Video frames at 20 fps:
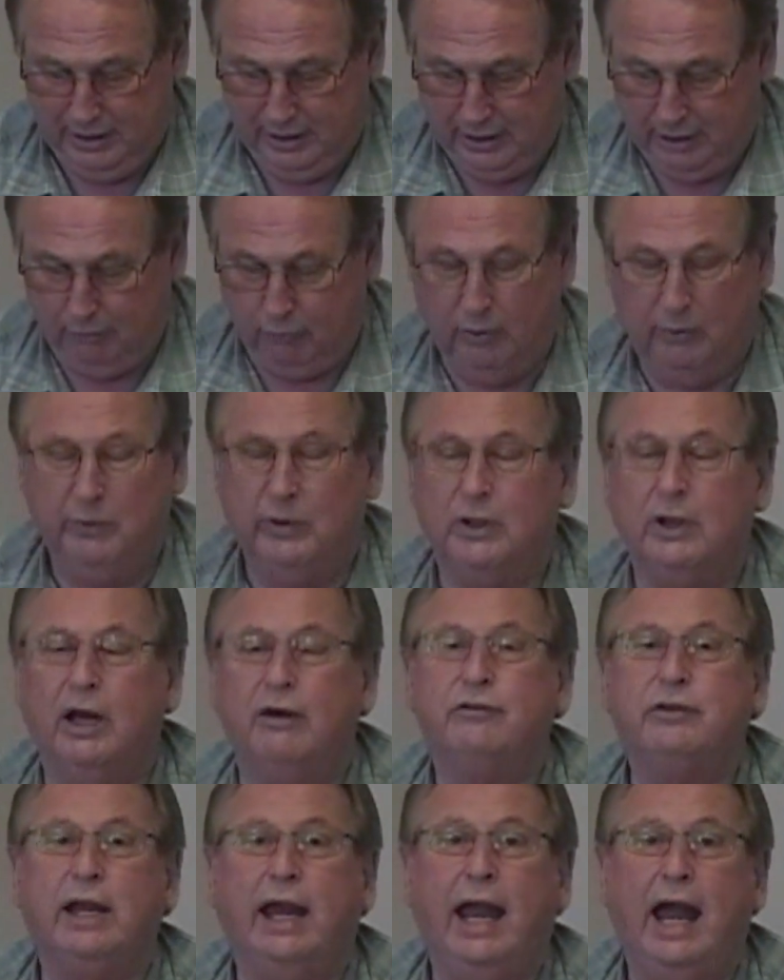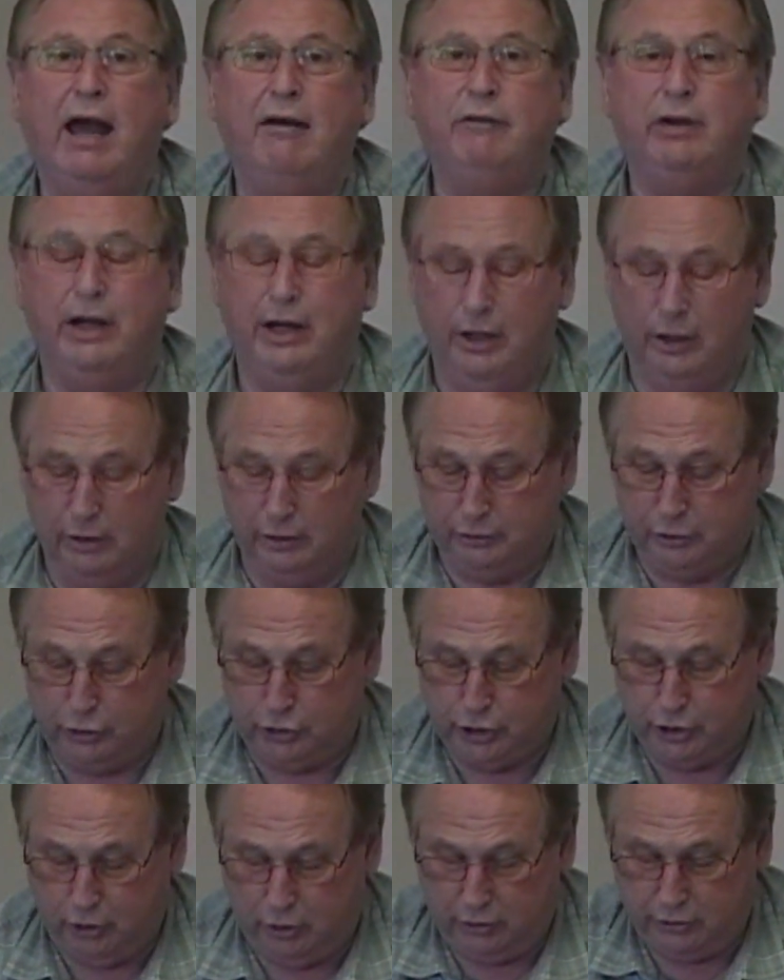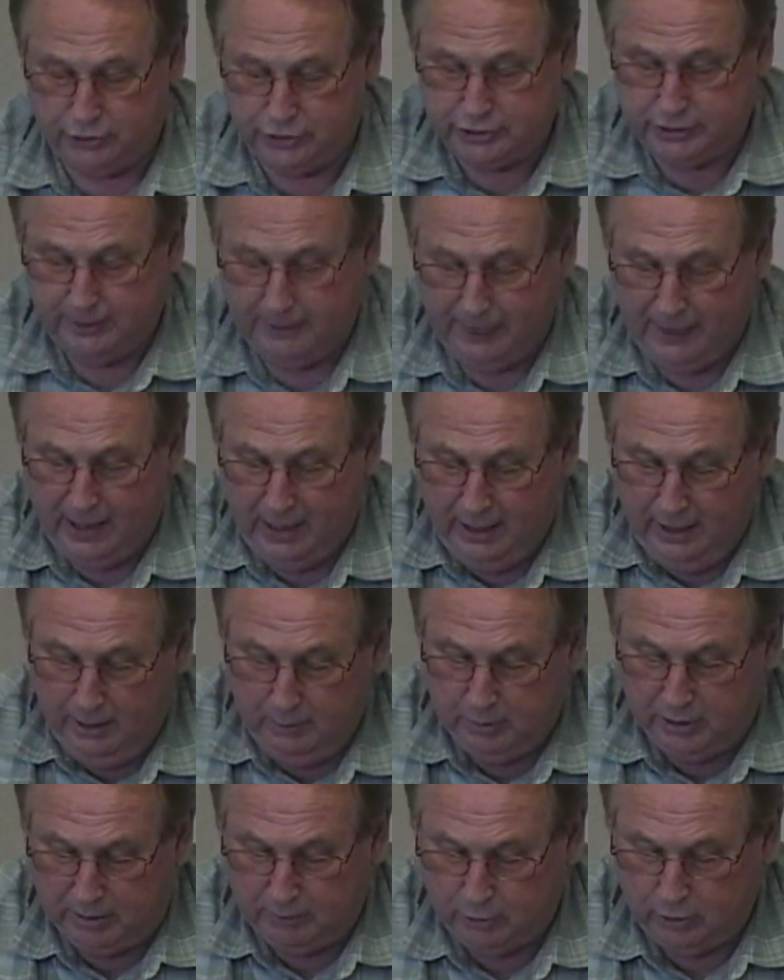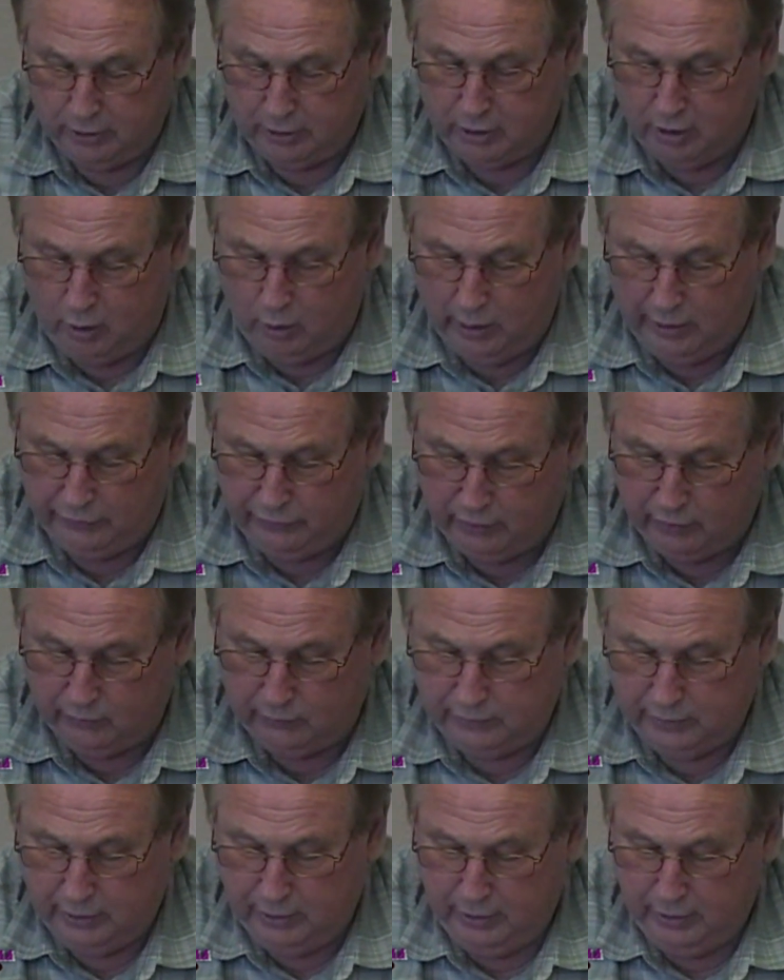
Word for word: And we would love to have you here at the church. But I'm going to go on, though